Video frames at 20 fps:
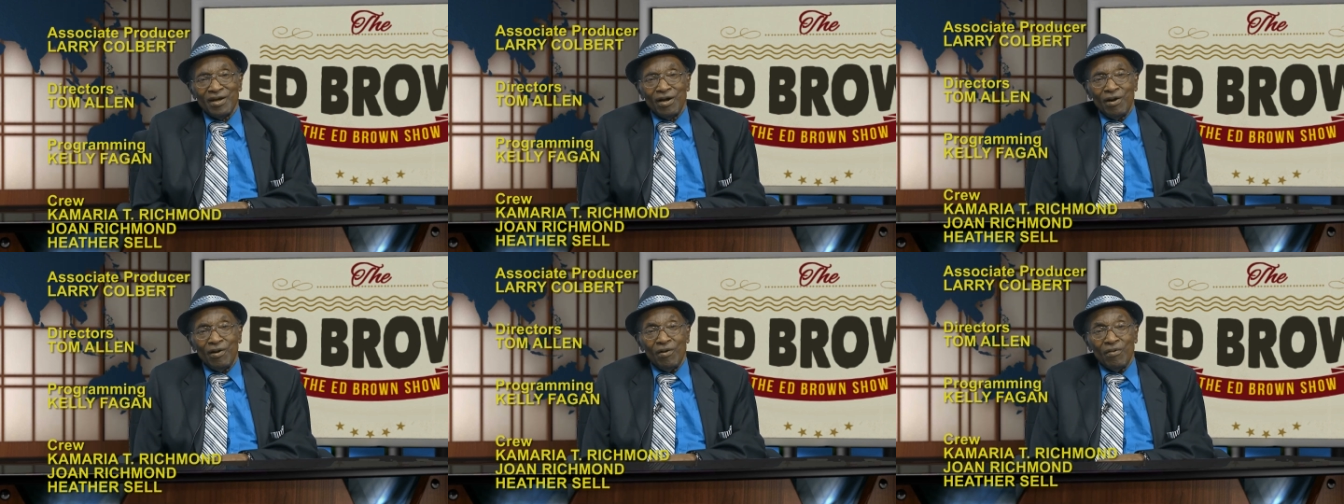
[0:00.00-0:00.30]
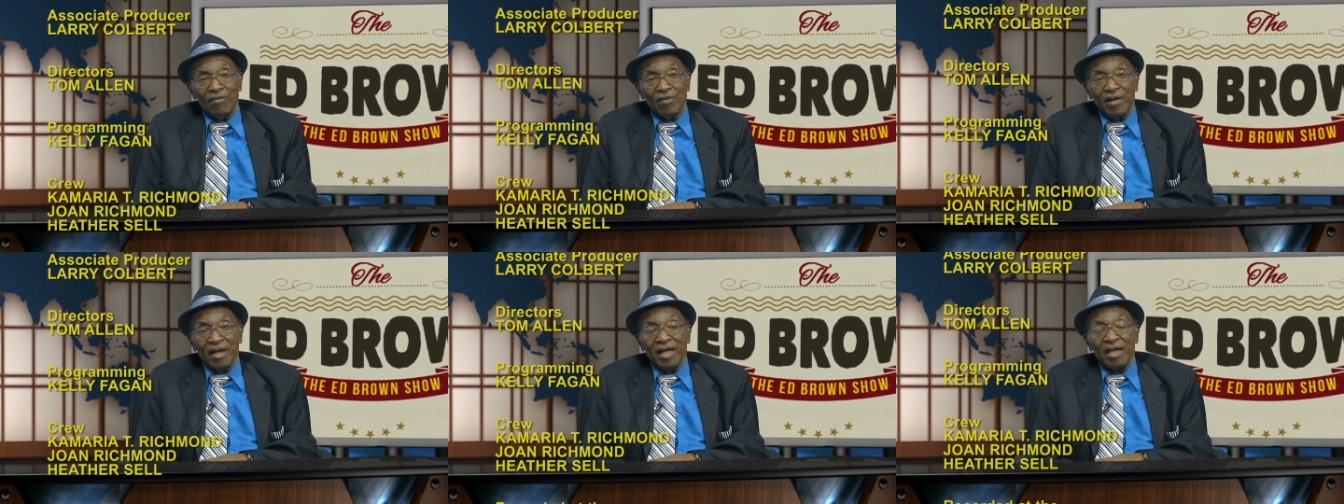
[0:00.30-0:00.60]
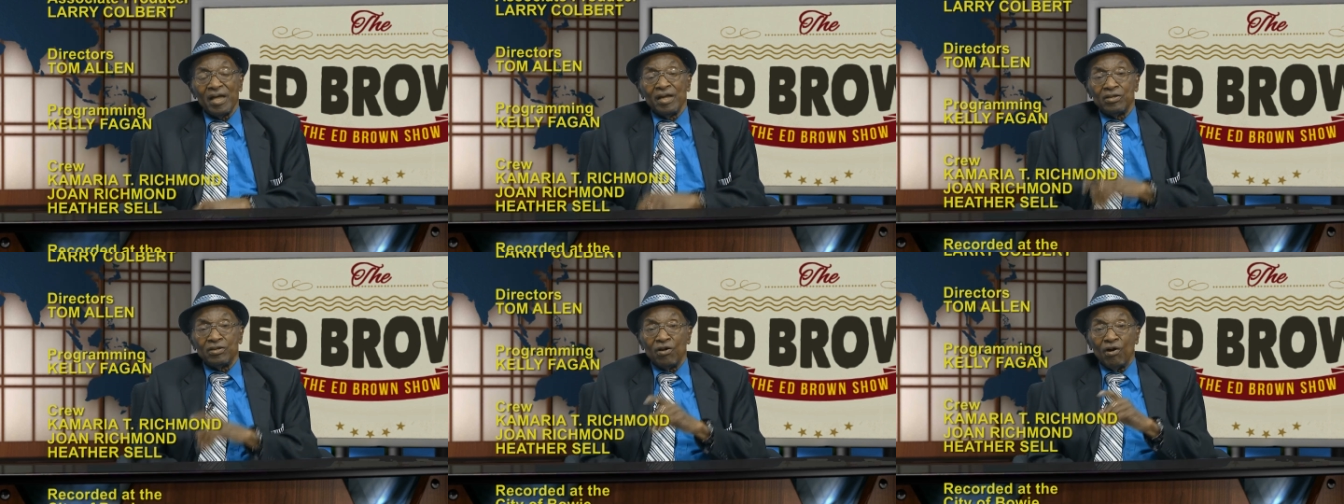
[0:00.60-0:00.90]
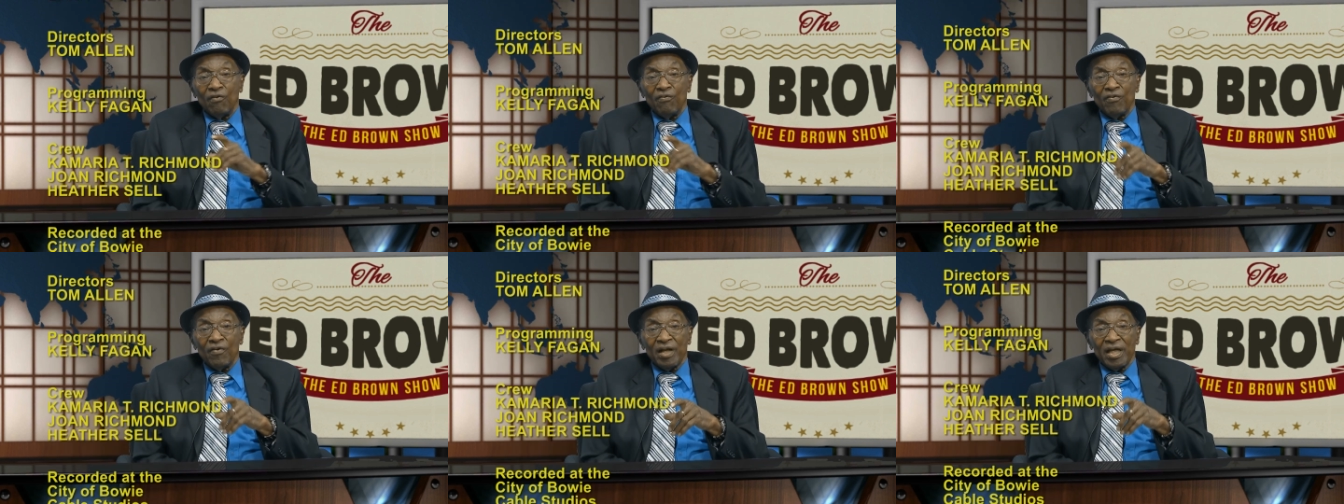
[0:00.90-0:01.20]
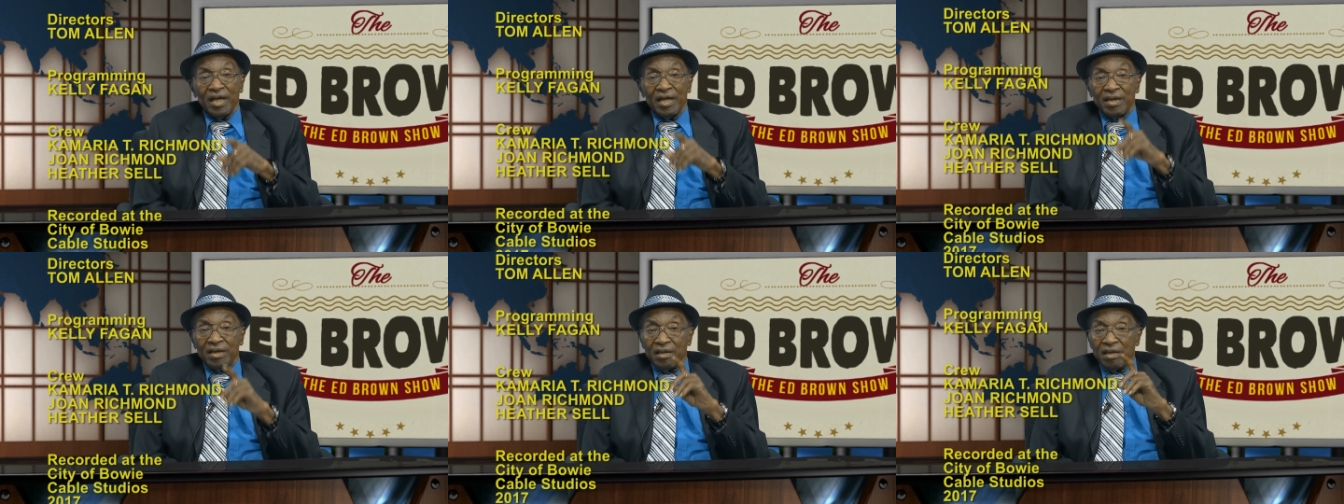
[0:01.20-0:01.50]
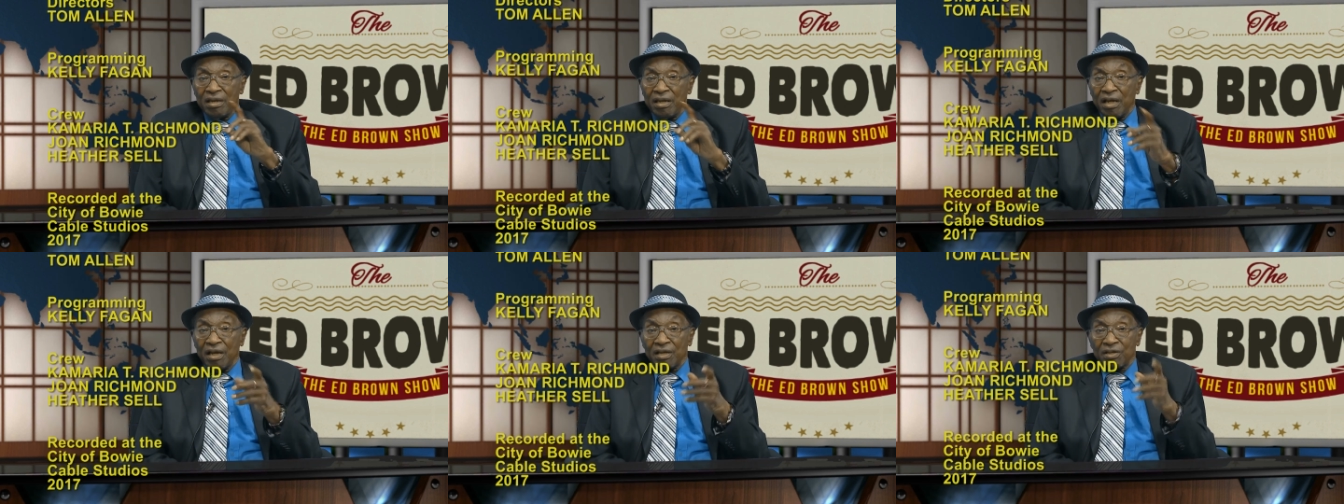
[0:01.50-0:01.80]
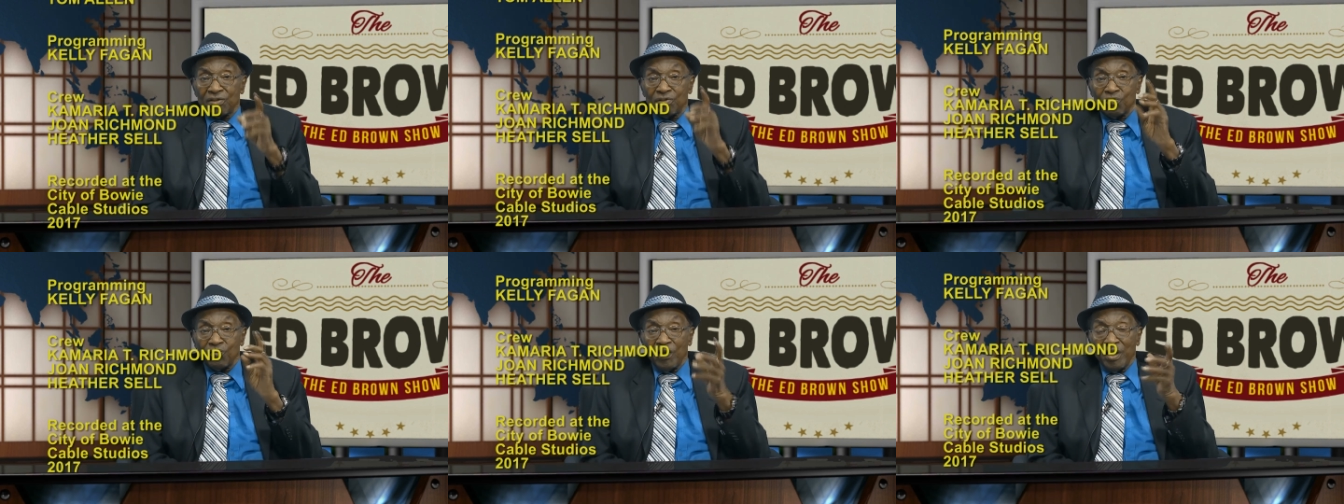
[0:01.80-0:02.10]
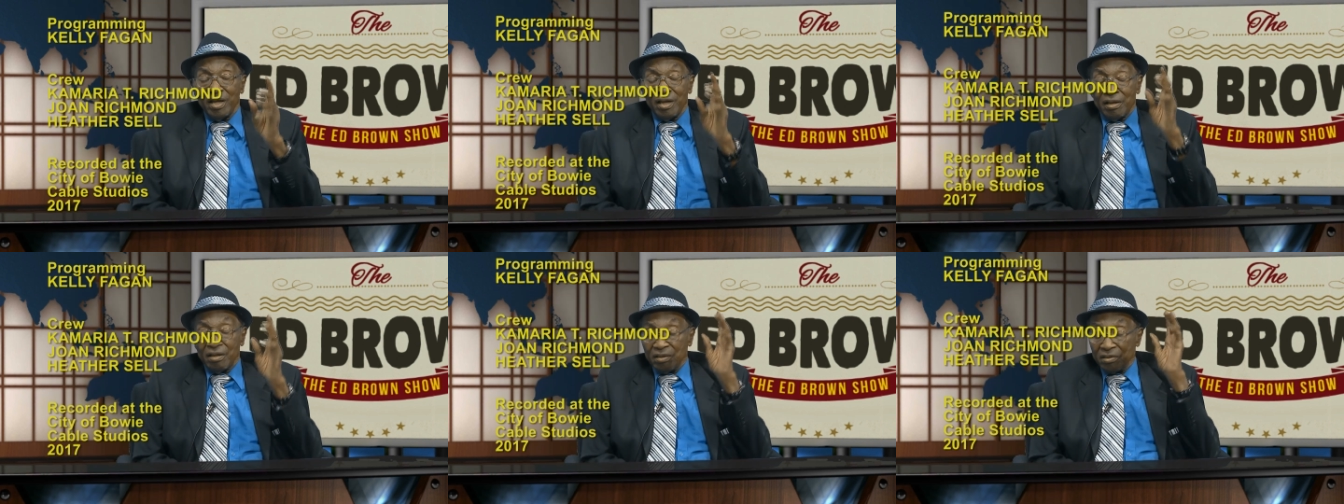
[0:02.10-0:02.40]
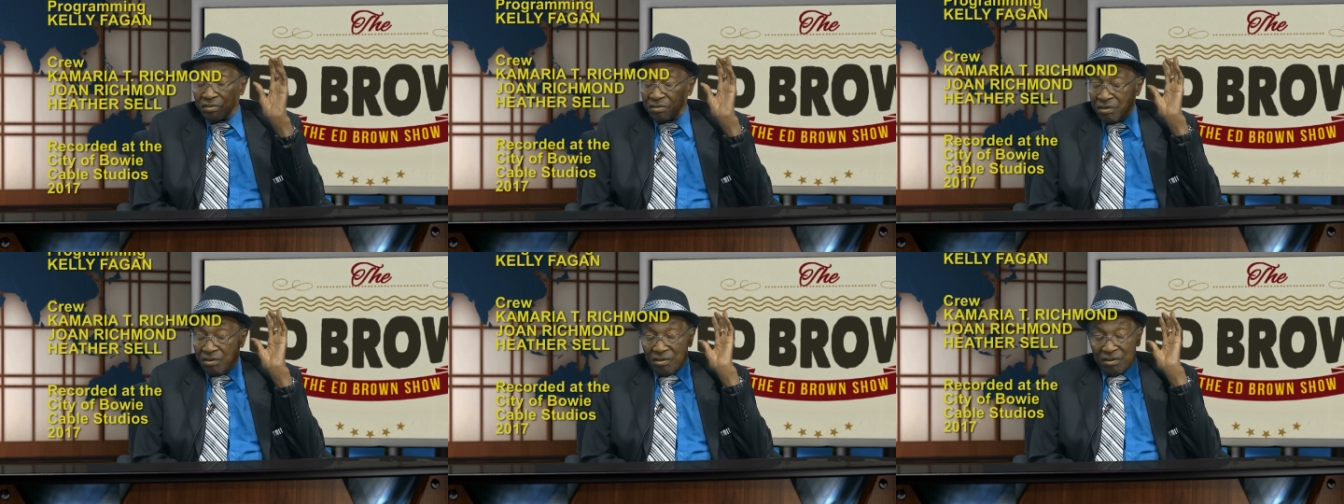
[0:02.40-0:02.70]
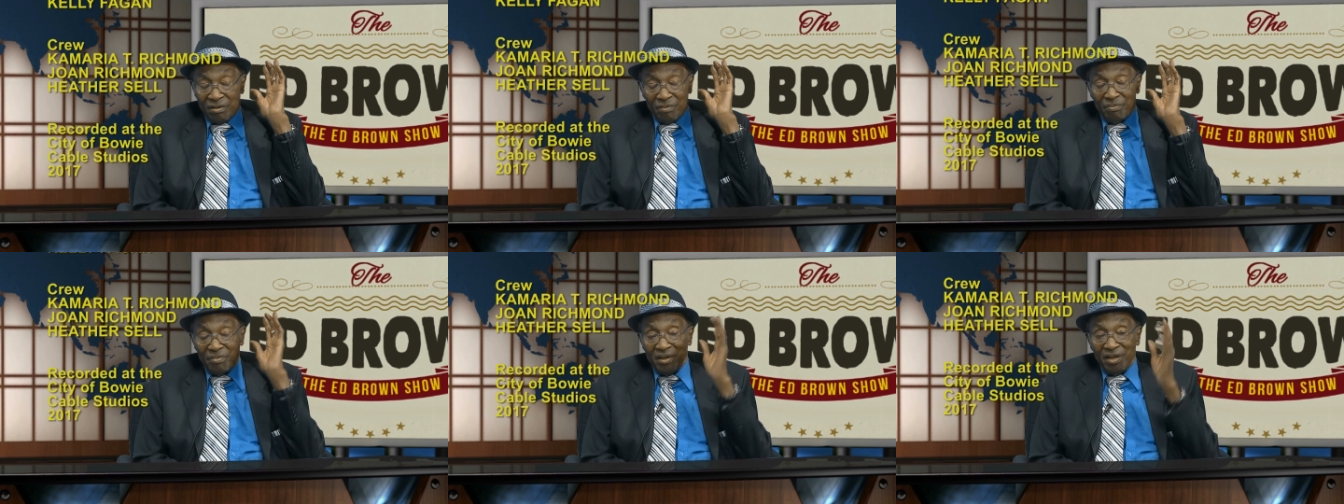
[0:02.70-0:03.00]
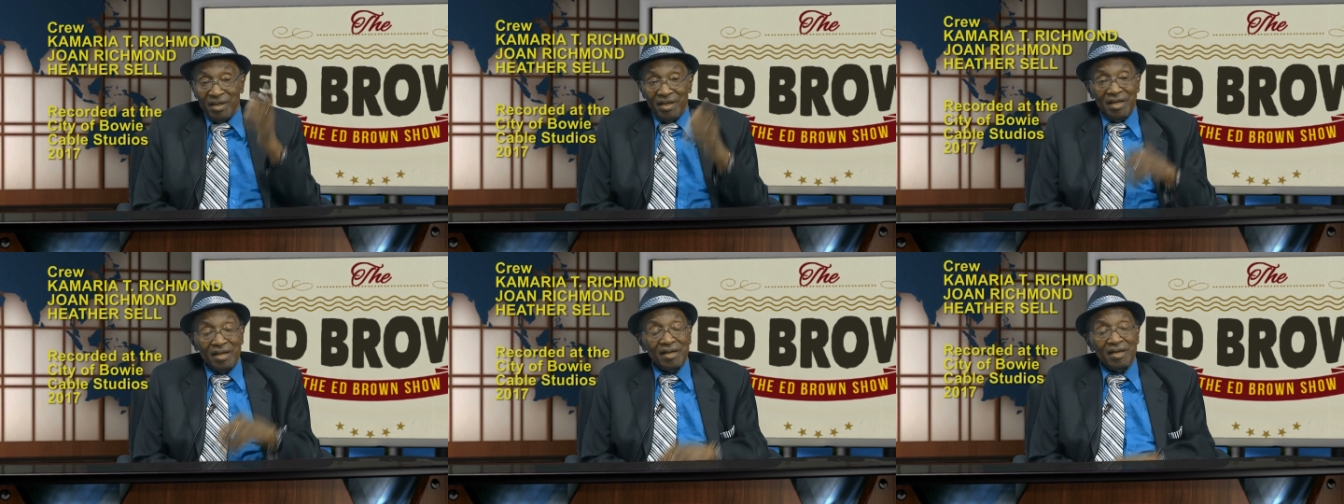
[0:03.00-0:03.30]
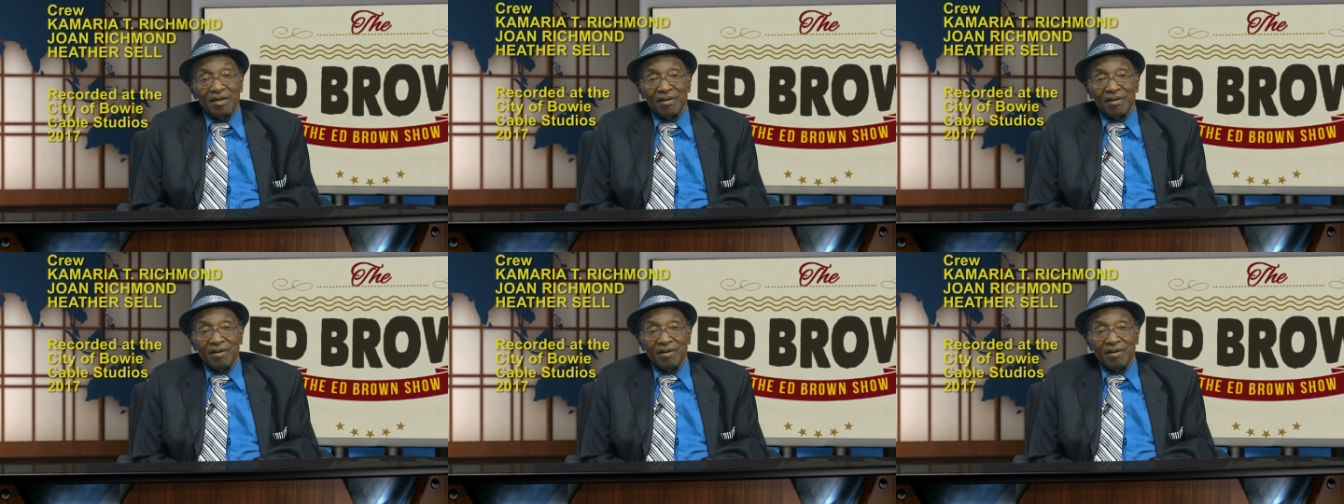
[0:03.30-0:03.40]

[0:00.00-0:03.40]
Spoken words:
Okay, don't forget, next week is going to be